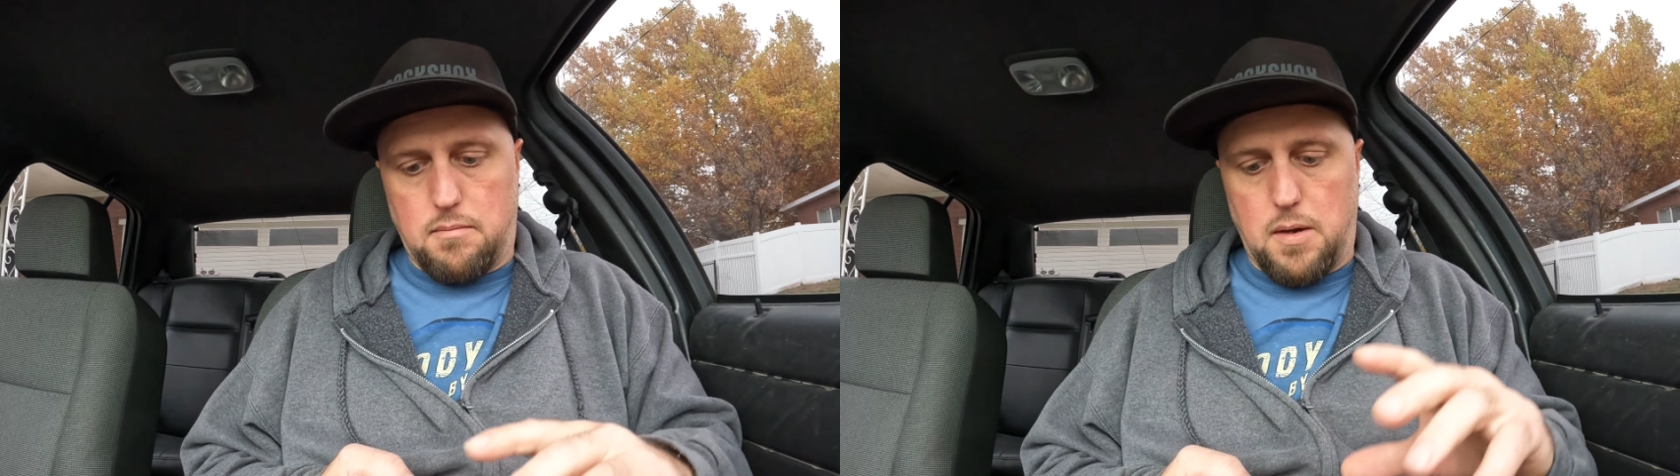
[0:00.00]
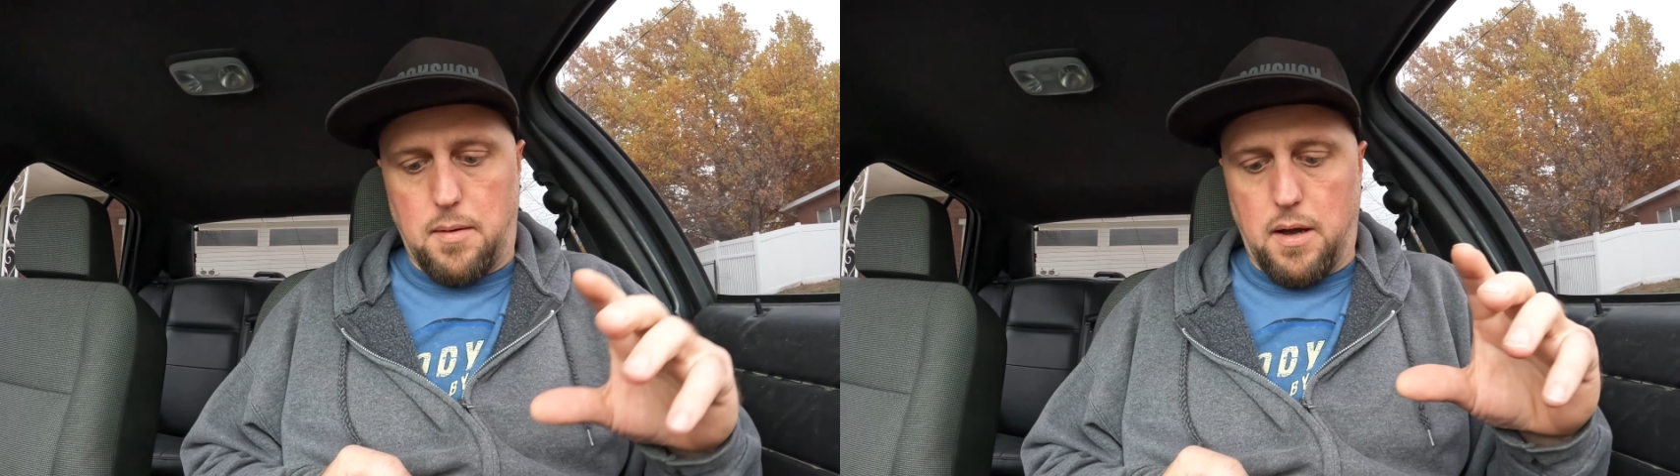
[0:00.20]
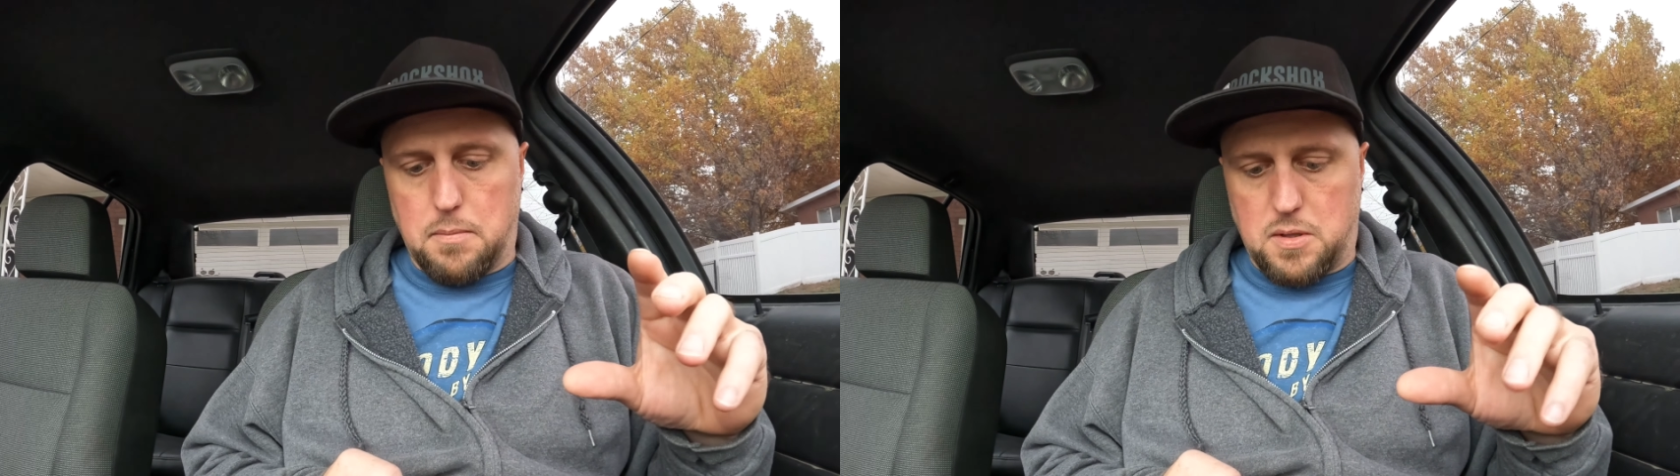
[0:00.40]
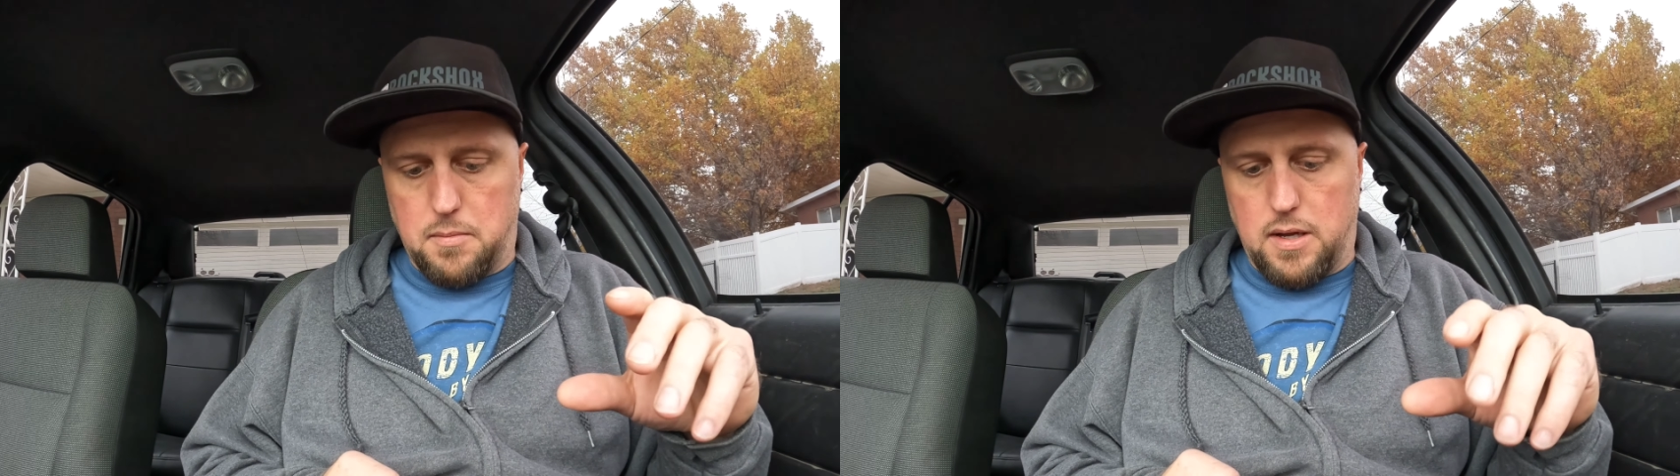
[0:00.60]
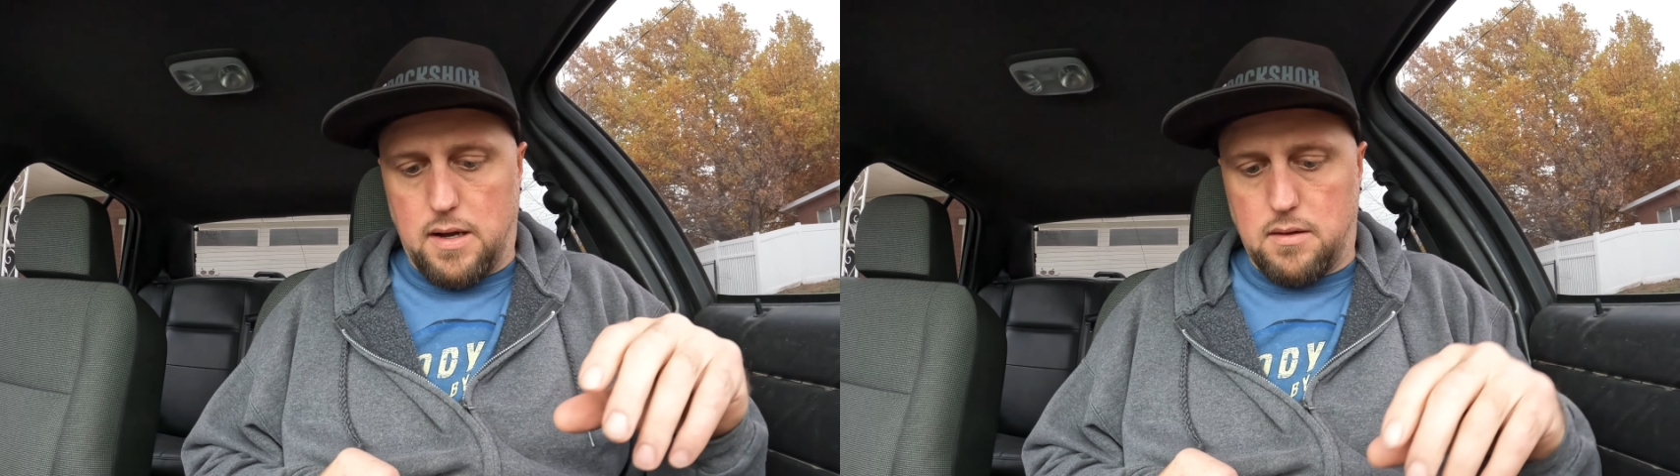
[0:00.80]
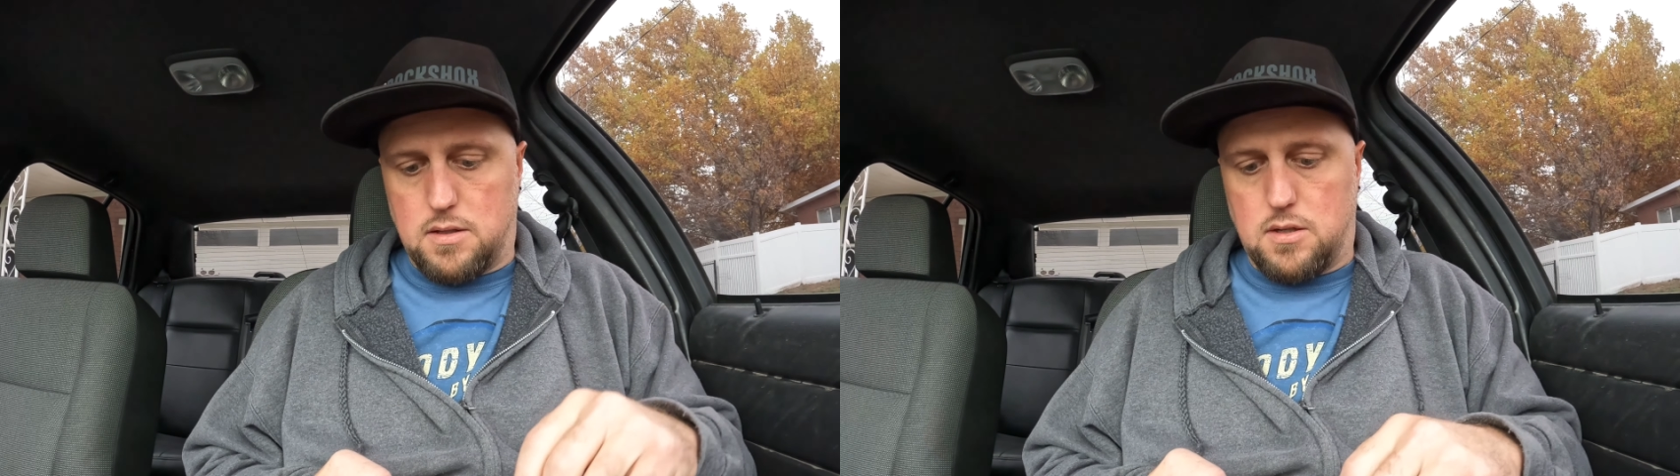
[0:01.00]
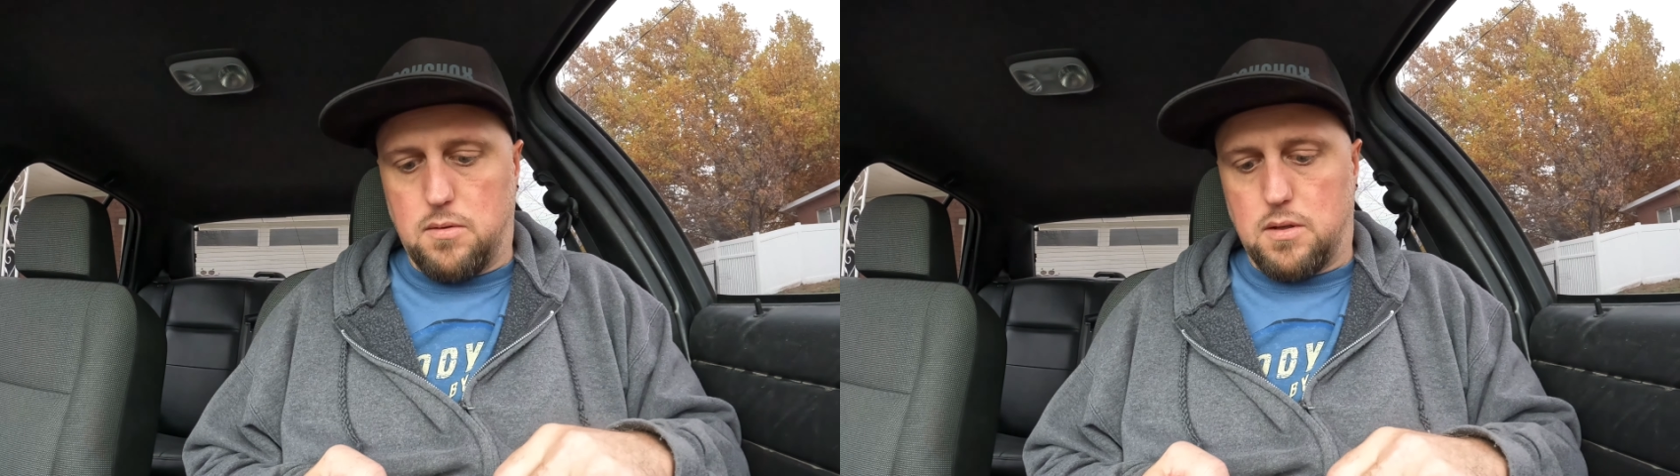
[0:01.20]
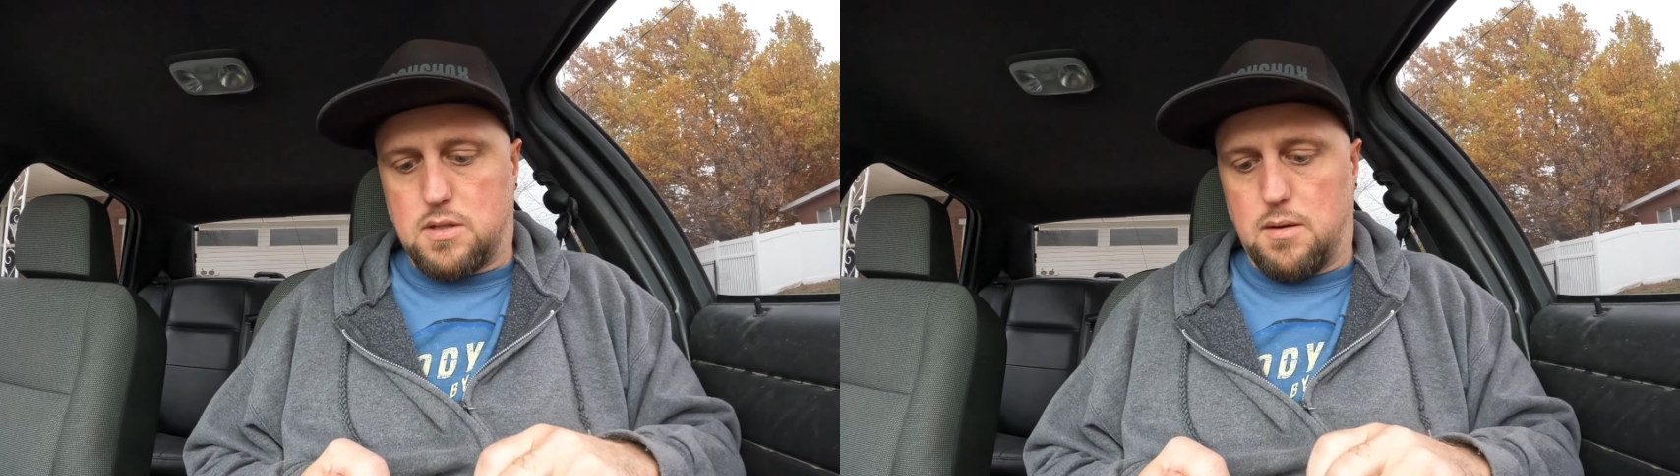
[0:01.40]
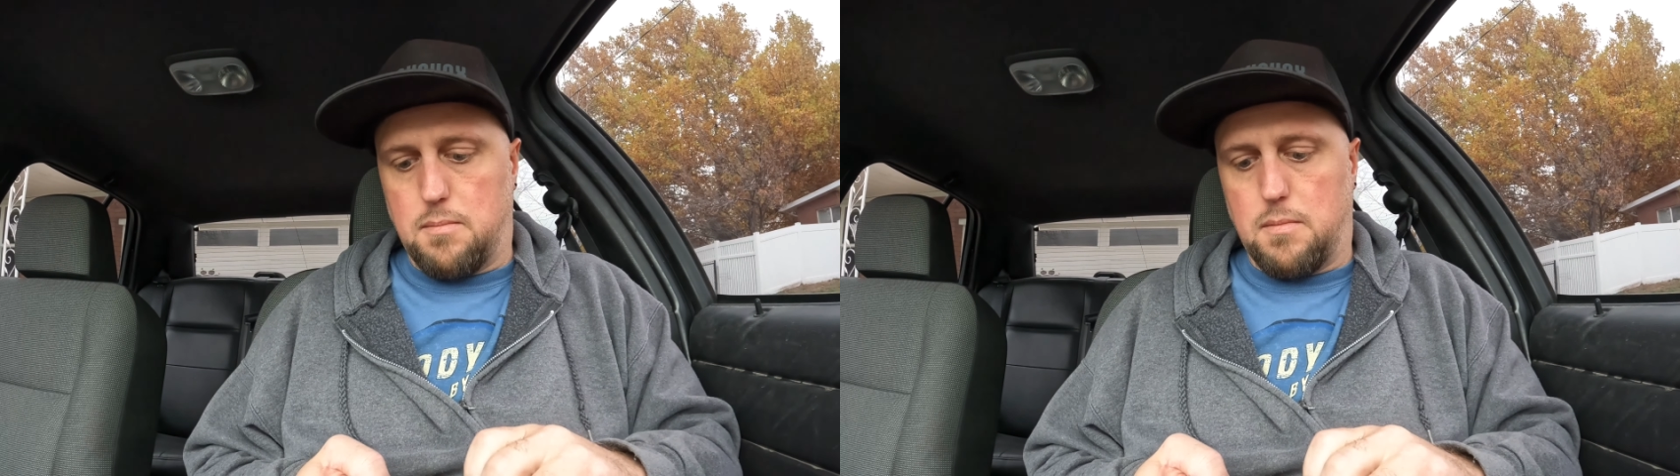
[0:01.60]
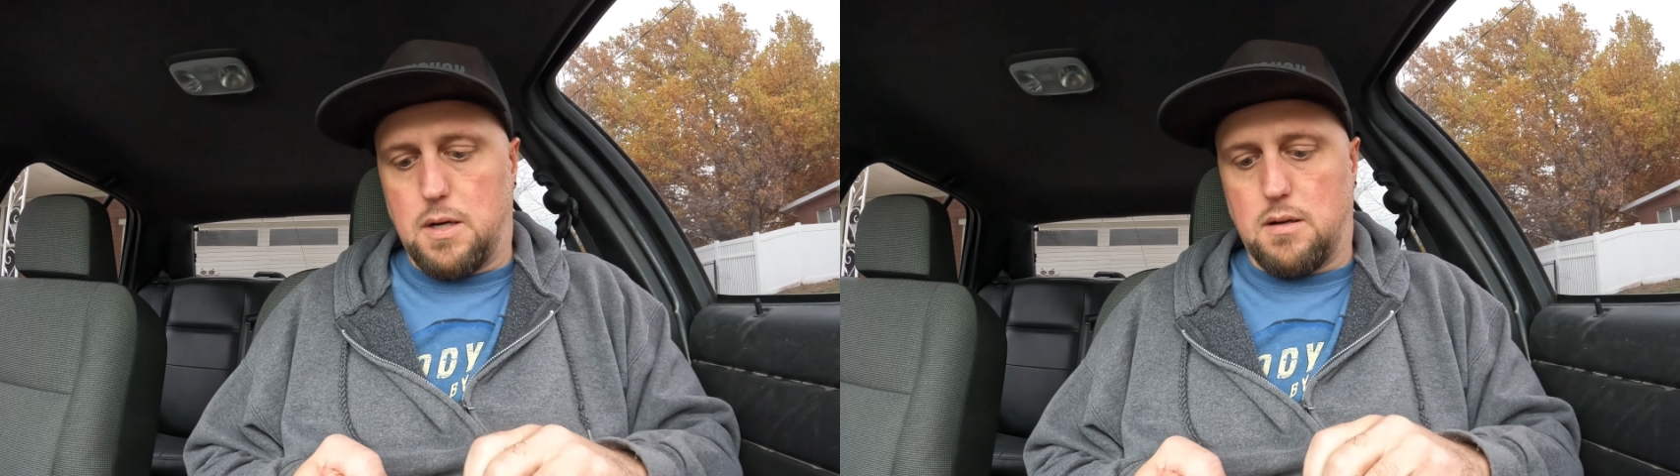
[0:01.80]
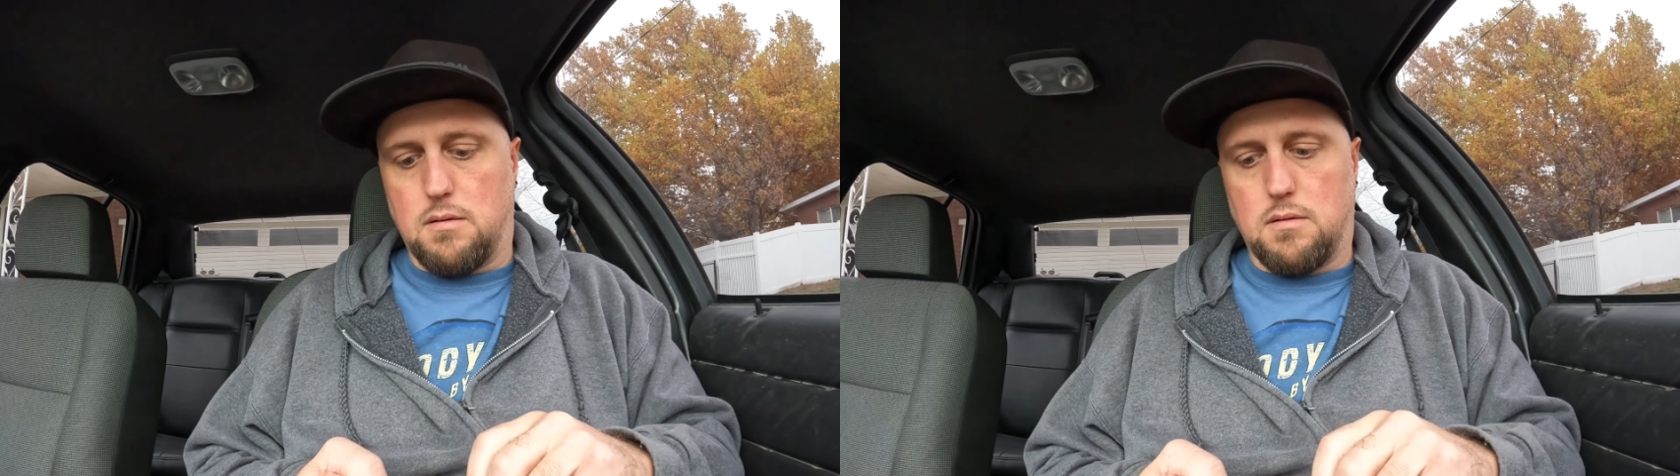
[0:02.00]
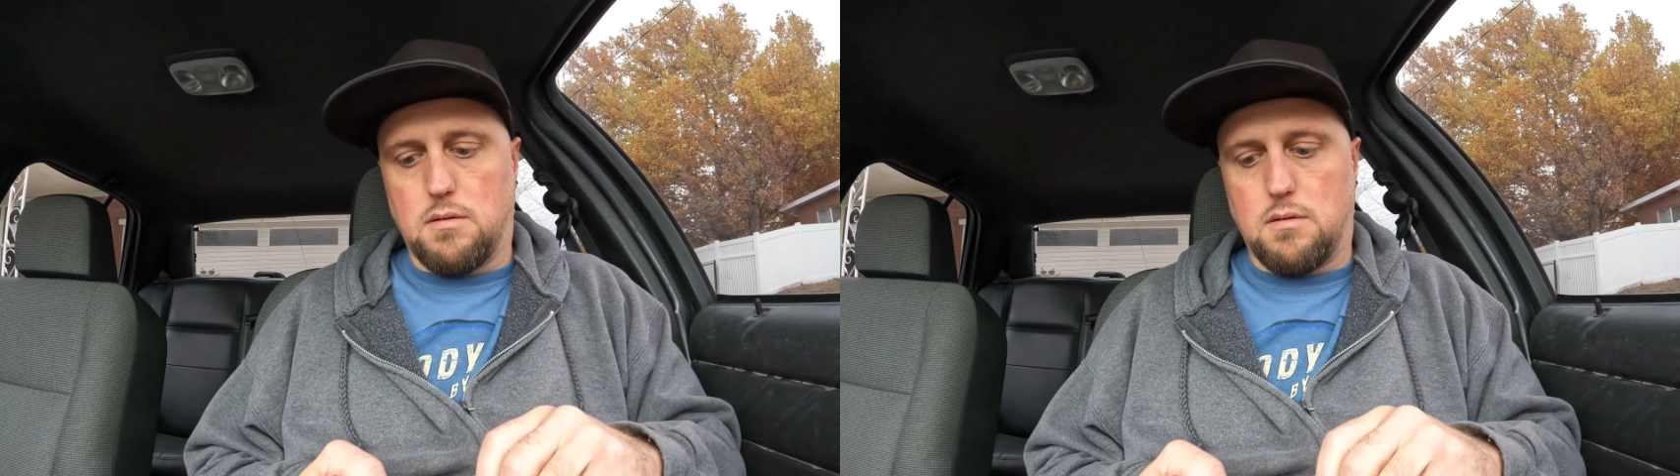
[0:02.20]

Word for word: Maybe help somebody out that's doing some uh,